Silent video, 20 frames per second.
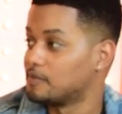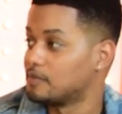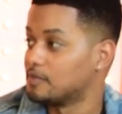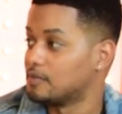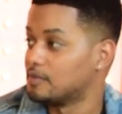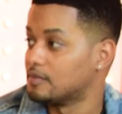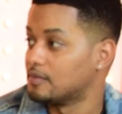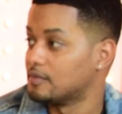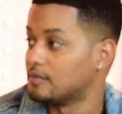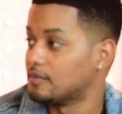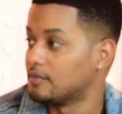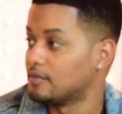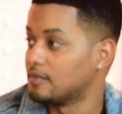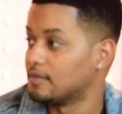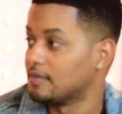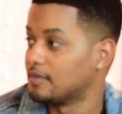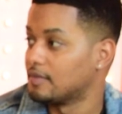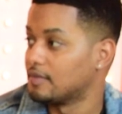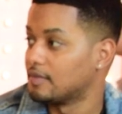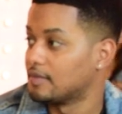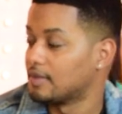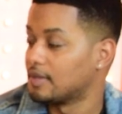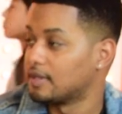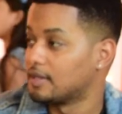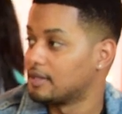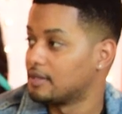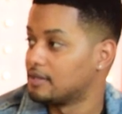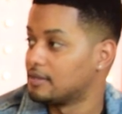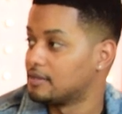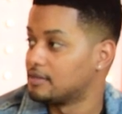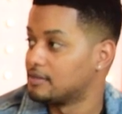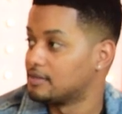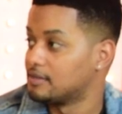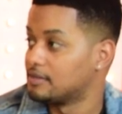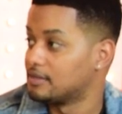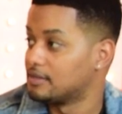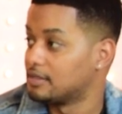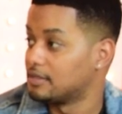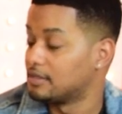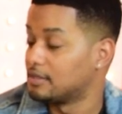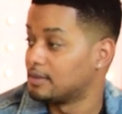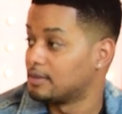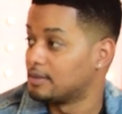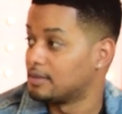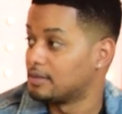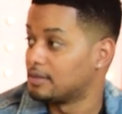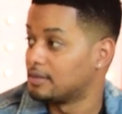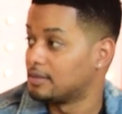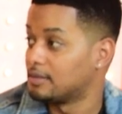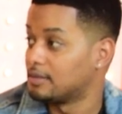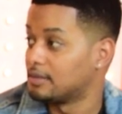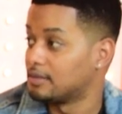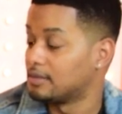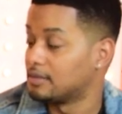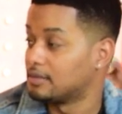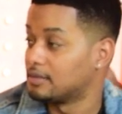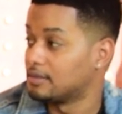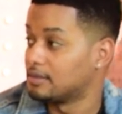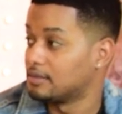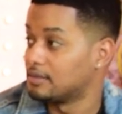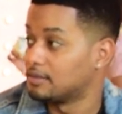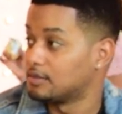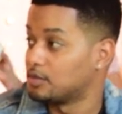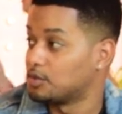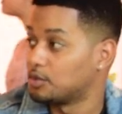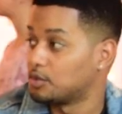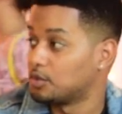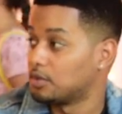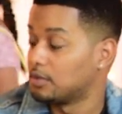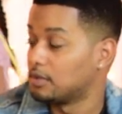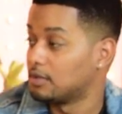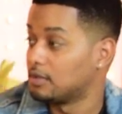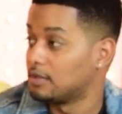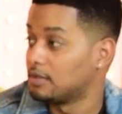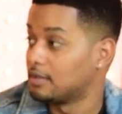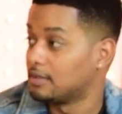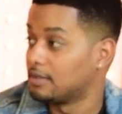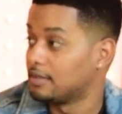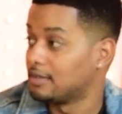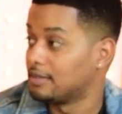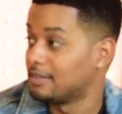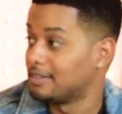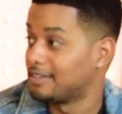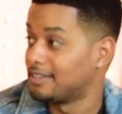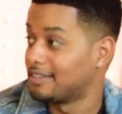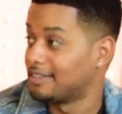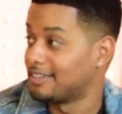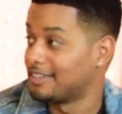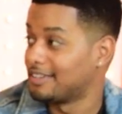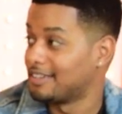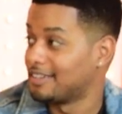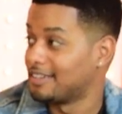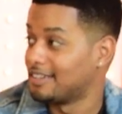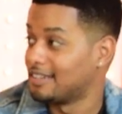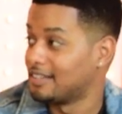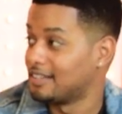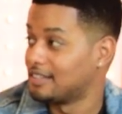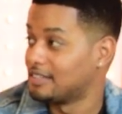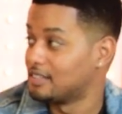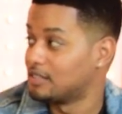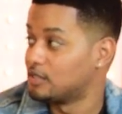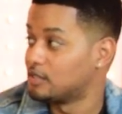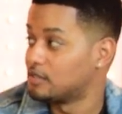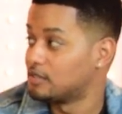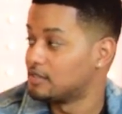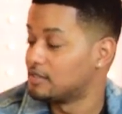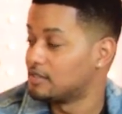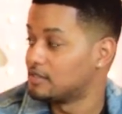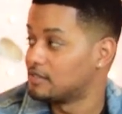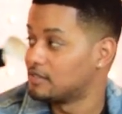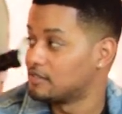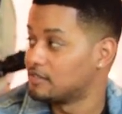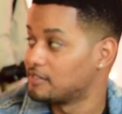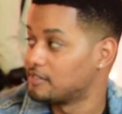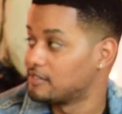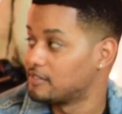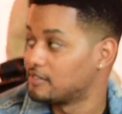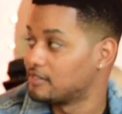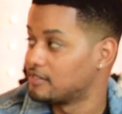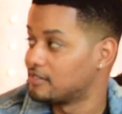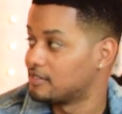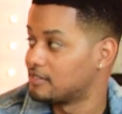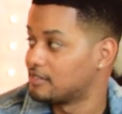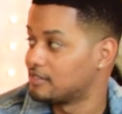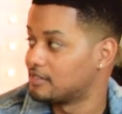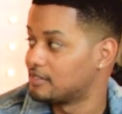(not speaking)